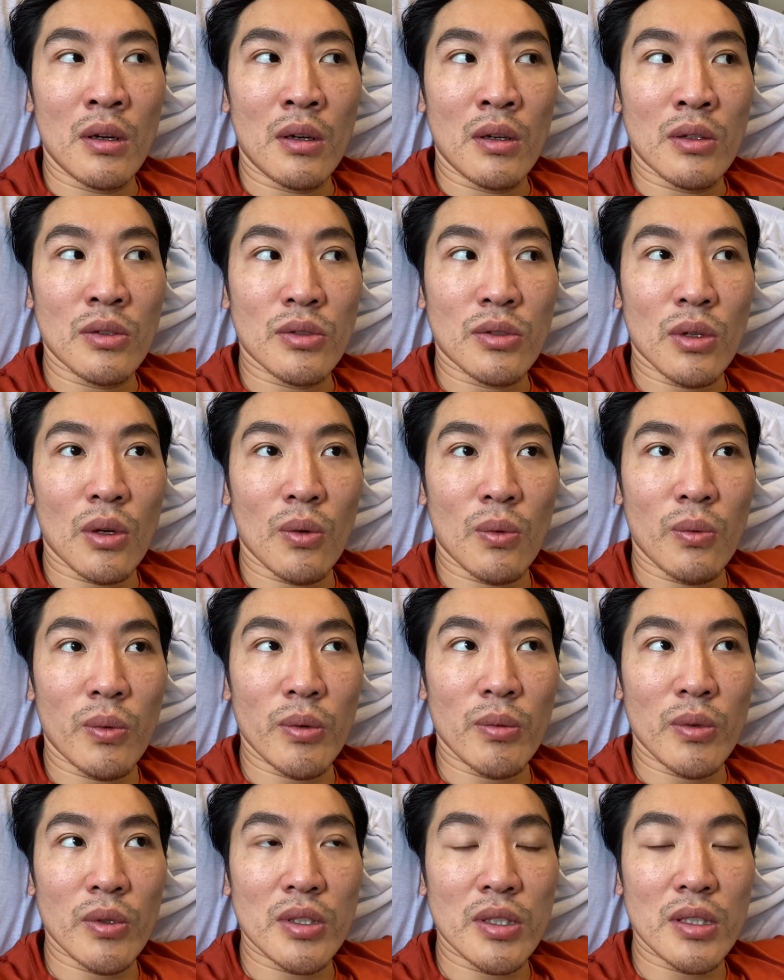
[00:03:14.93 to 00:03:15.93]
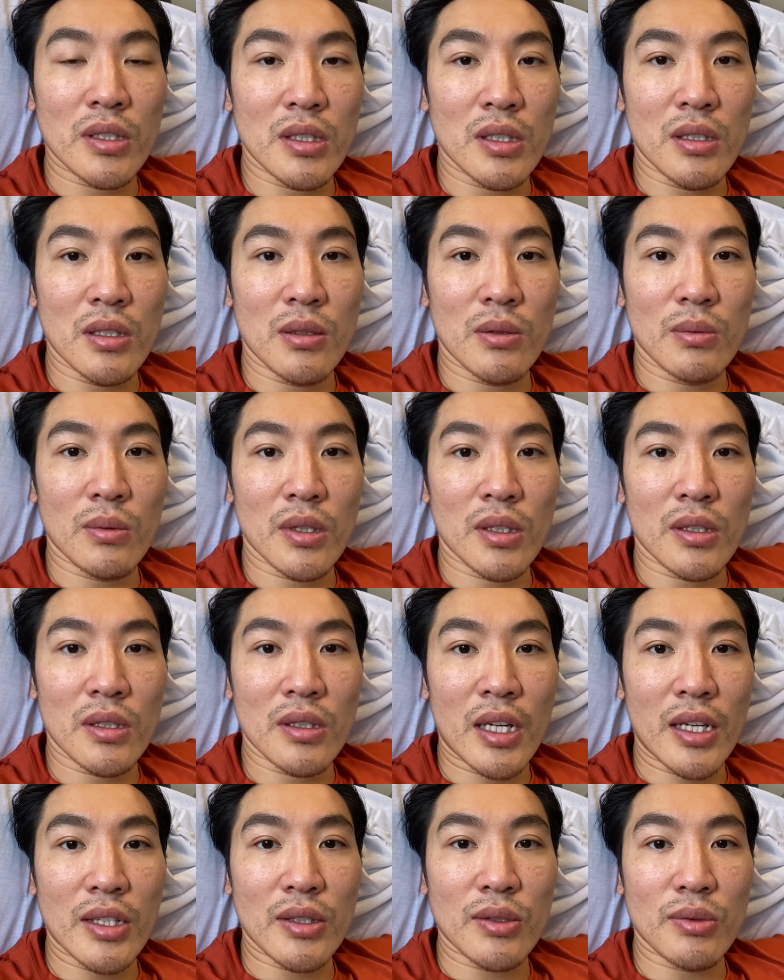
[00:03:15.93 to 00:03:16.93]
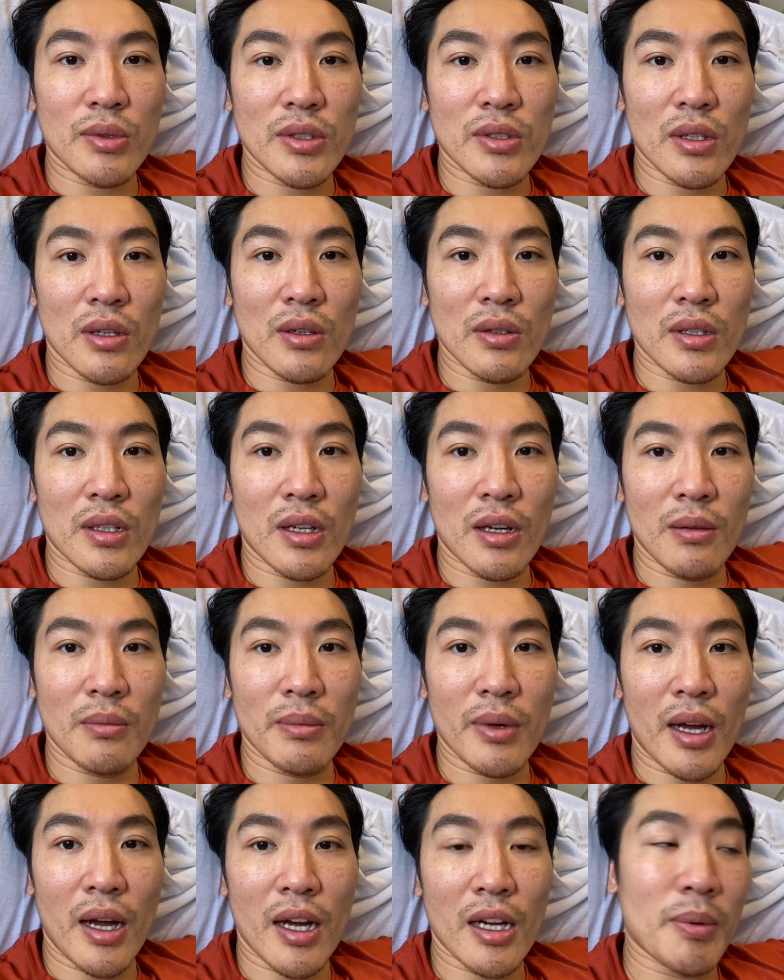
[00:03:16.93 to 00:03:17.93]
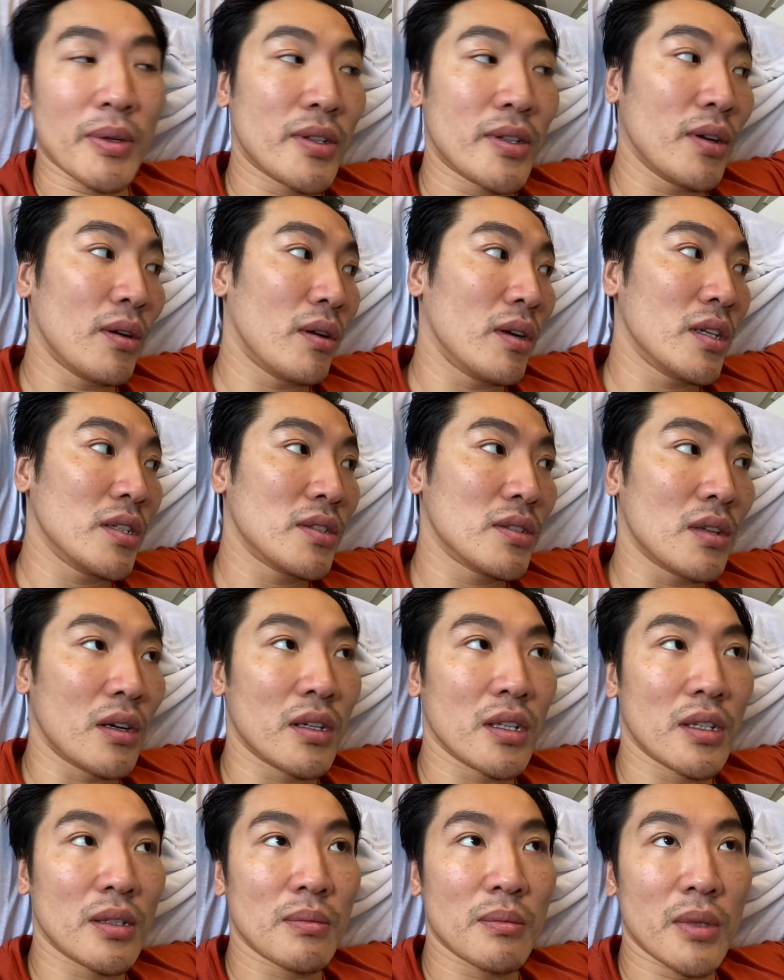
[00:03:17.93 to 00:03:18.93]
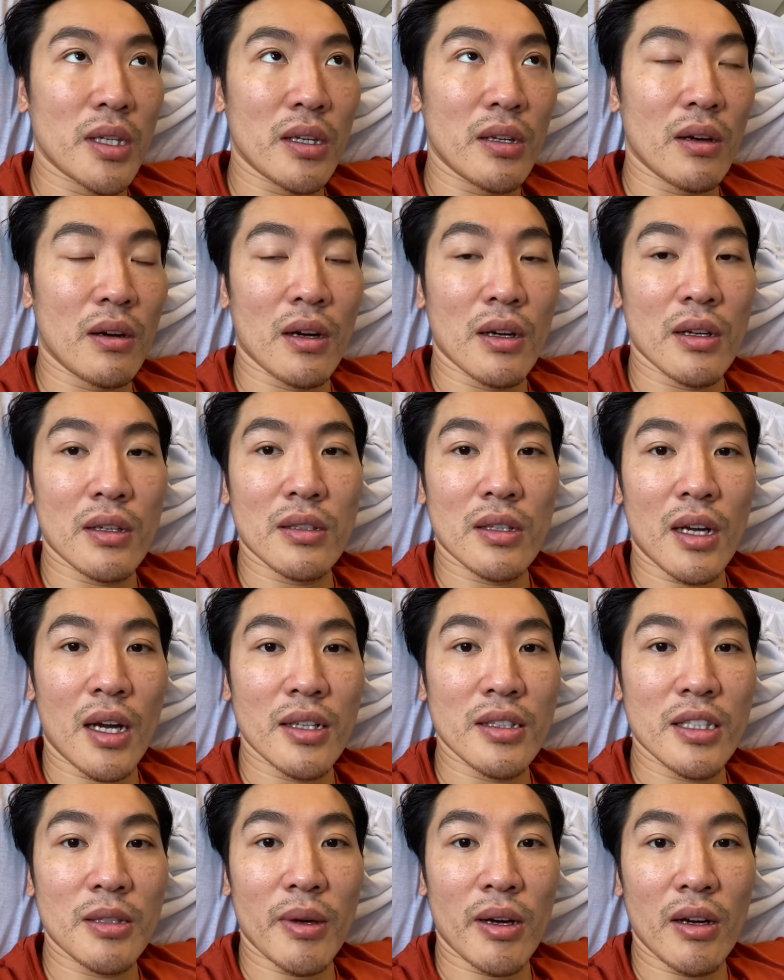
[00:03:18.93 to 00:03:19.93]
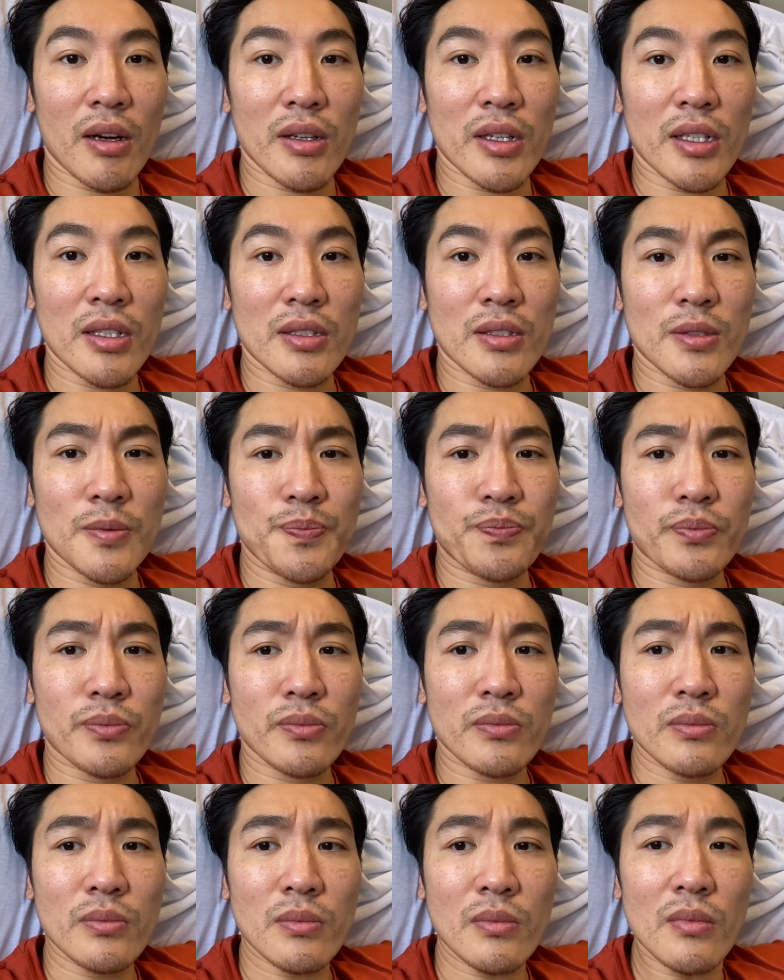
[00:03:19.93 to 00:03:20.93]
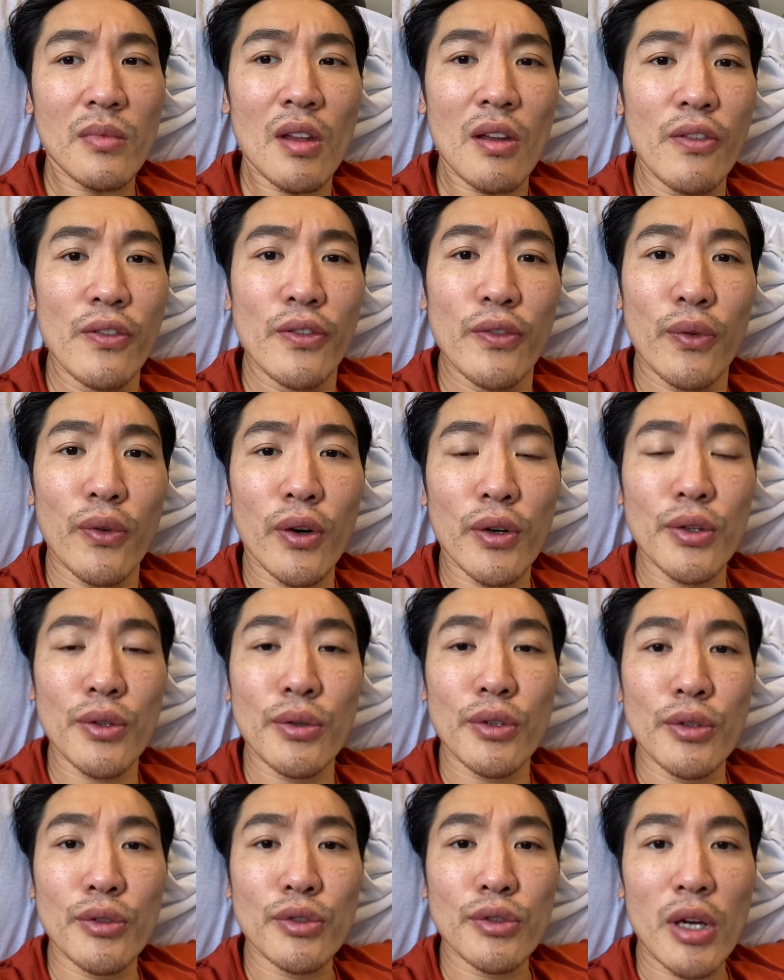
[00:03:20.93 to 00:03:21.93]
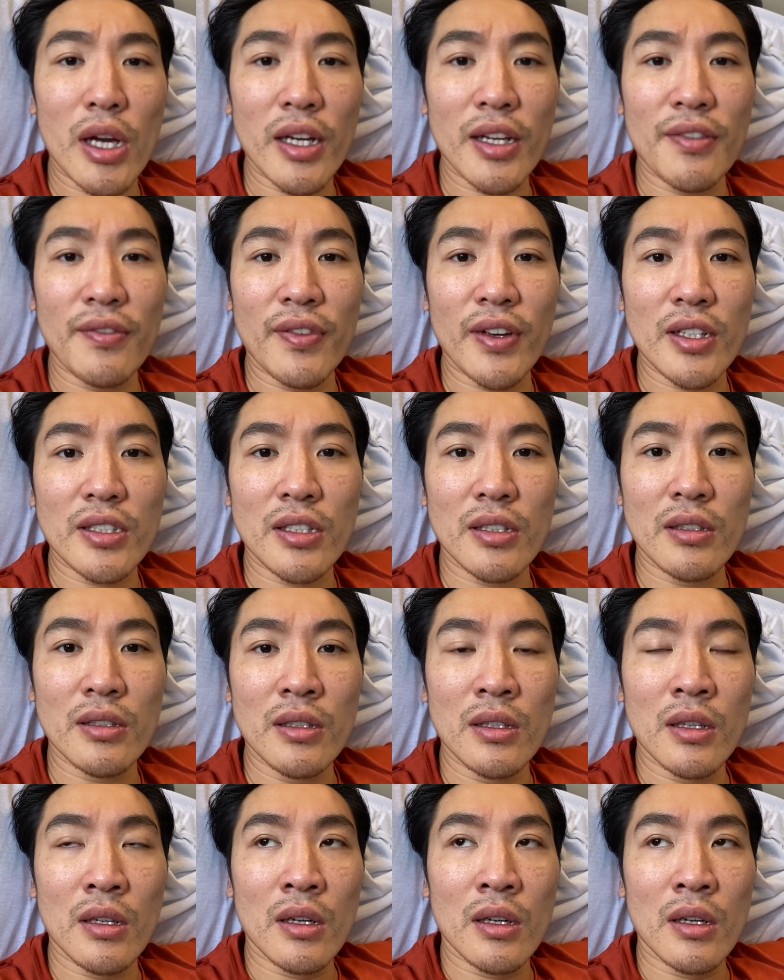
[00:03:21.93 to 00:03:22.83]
So we will see what the test result come back. But they already started me on antibiotics for urinary tract infection.